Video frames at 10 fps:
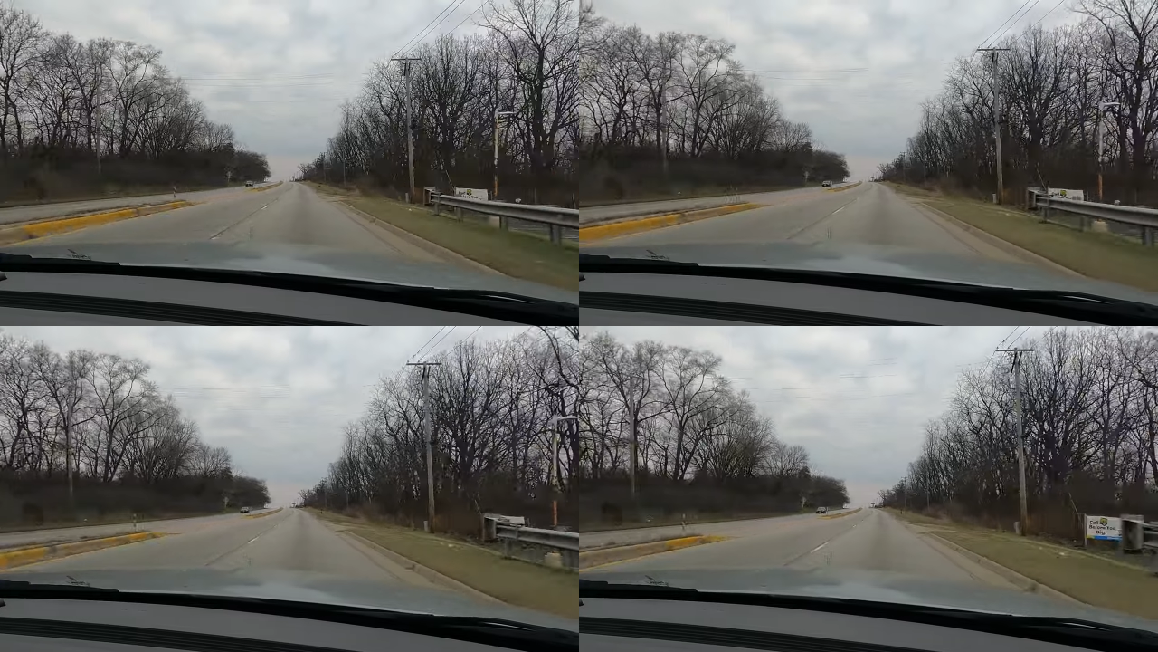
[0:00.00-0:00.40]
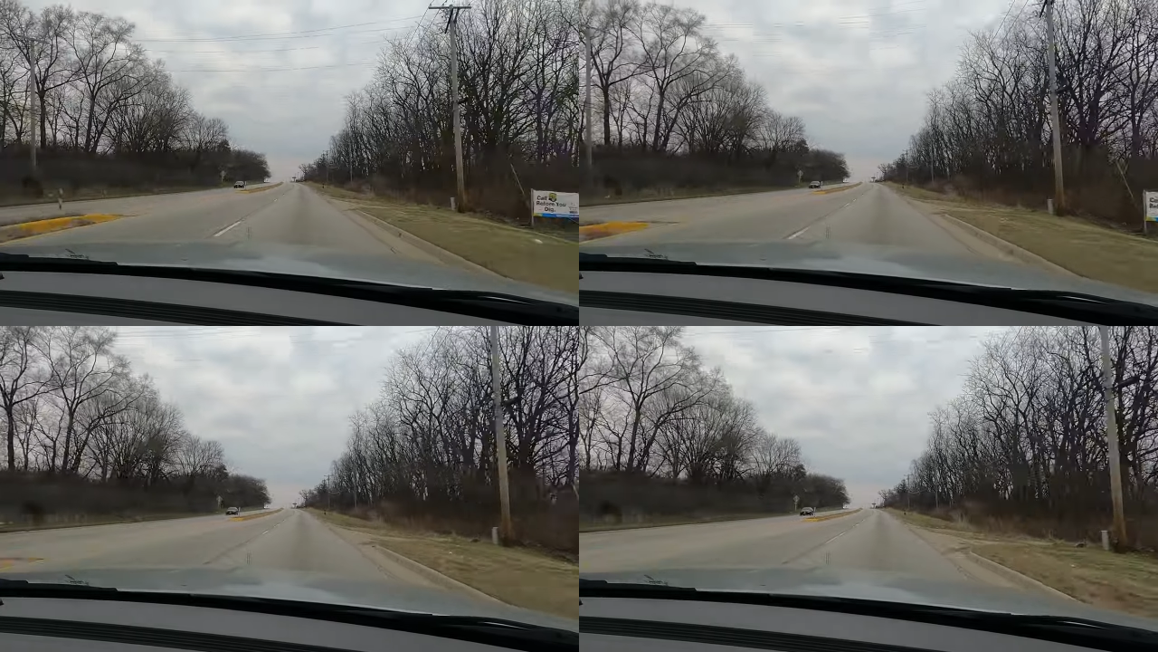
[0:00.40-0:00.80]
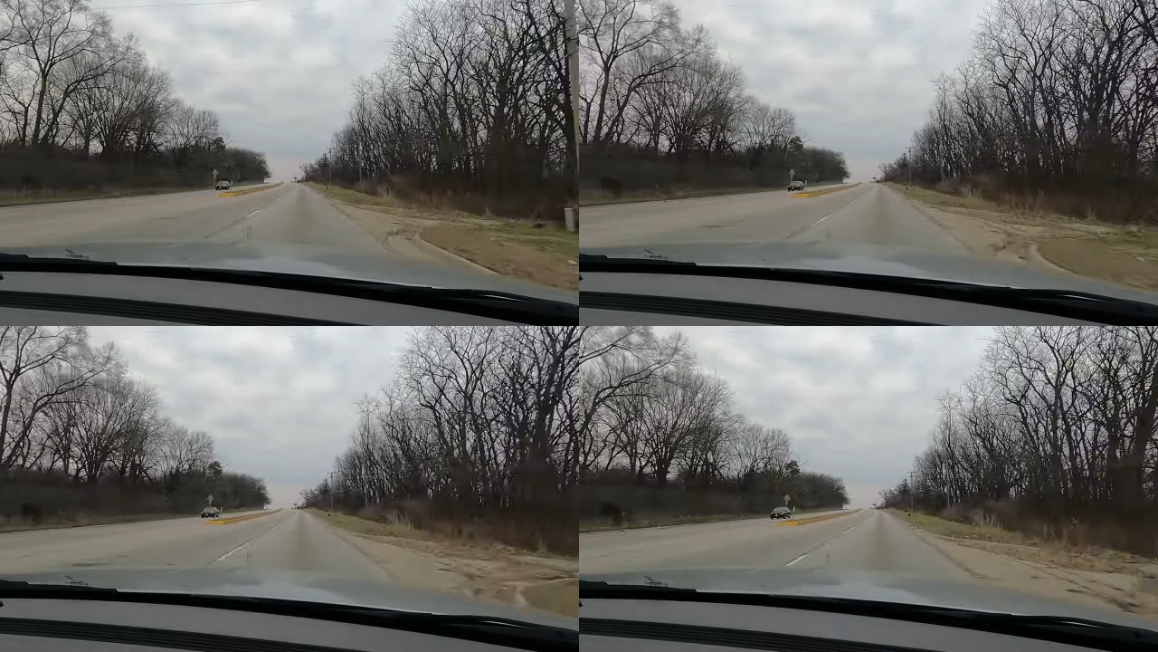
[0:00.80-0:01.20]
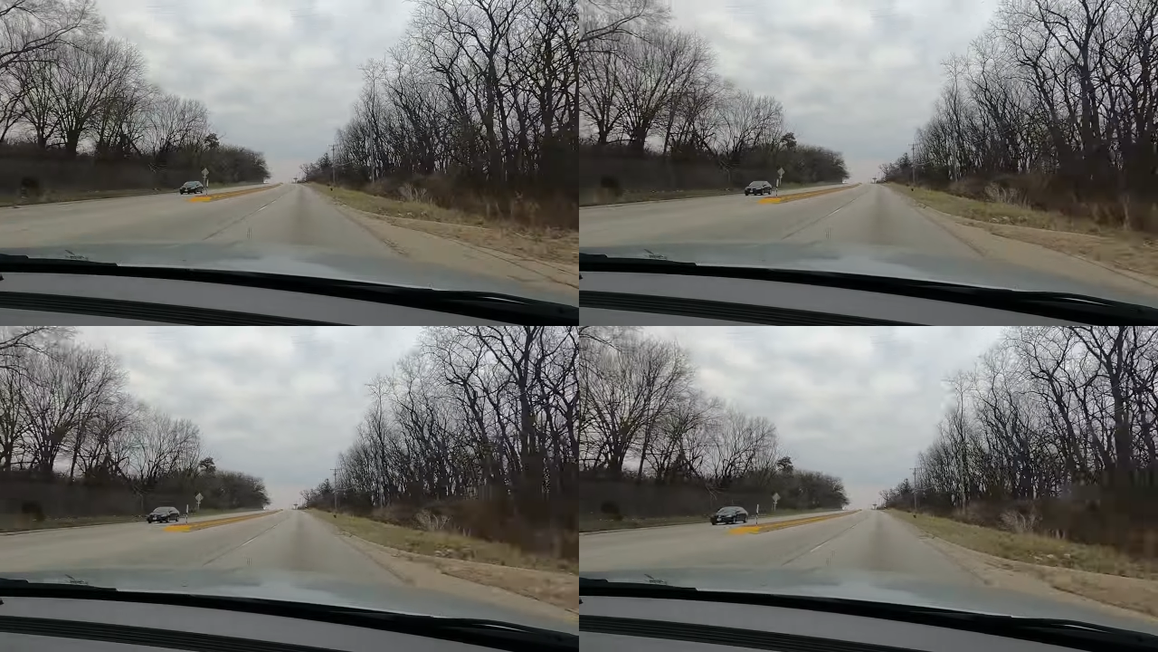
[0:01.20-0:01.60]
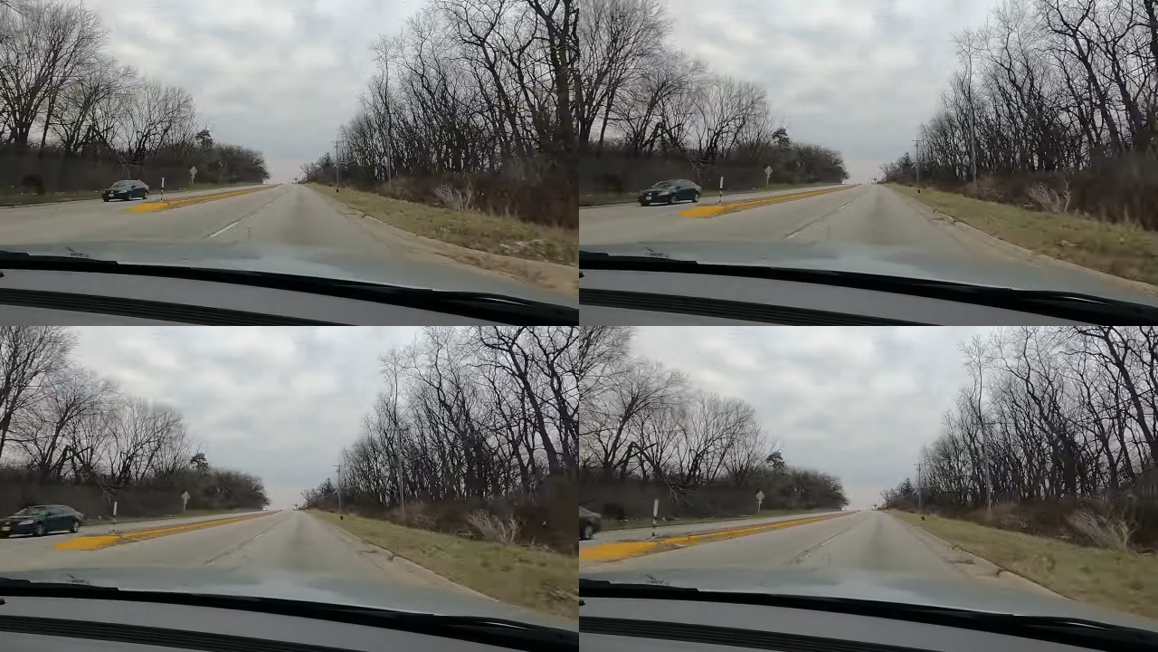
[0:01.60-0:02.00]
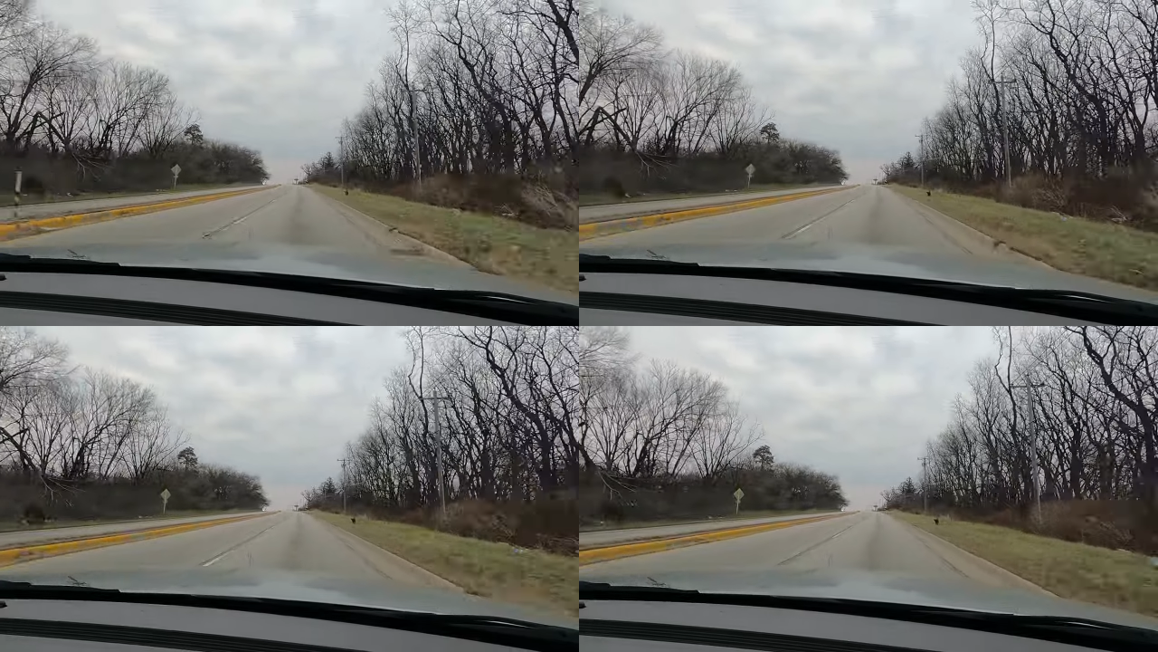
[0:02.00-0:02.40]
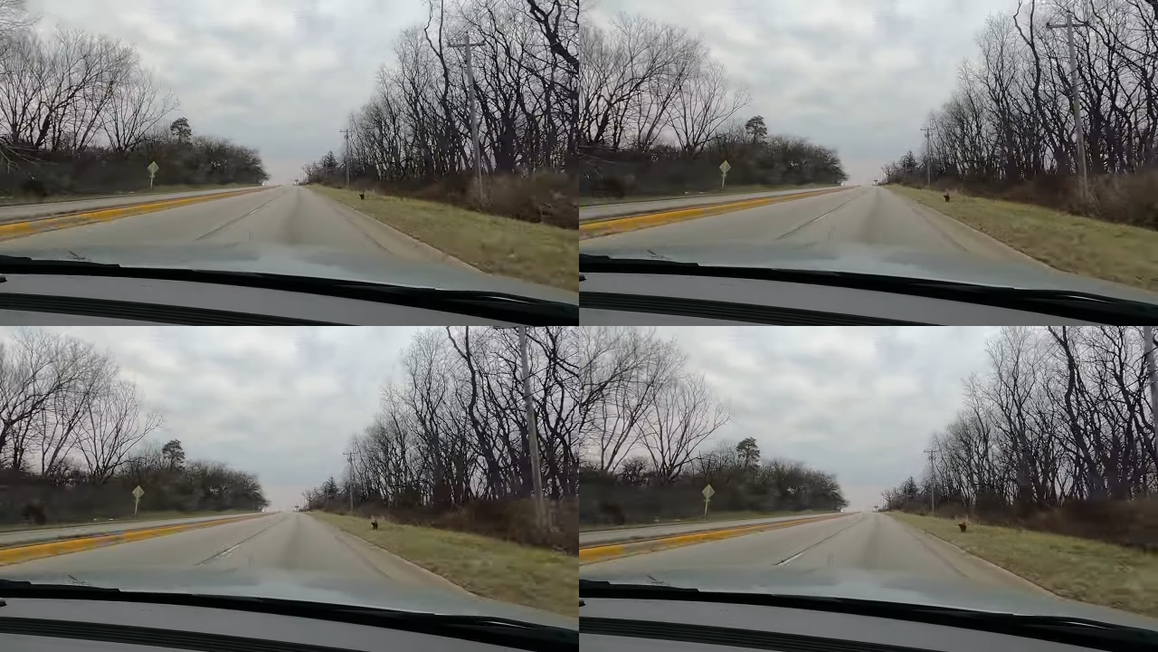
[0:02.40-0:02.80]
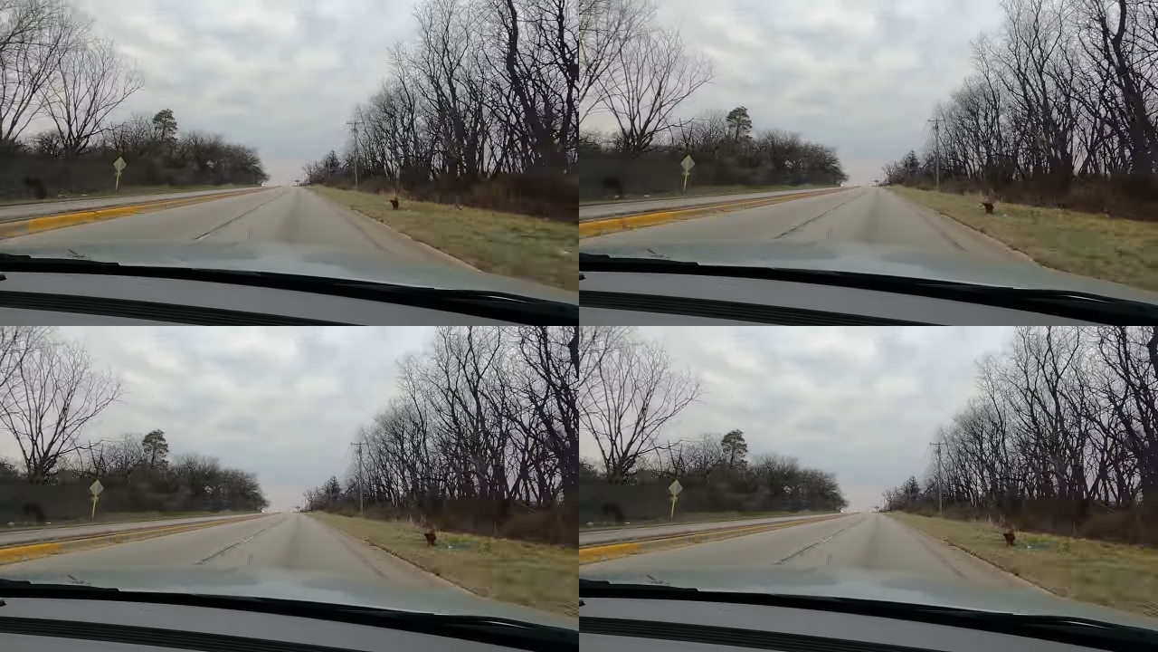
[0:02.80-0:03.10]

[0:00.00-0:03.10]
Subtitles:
(no speaker visible)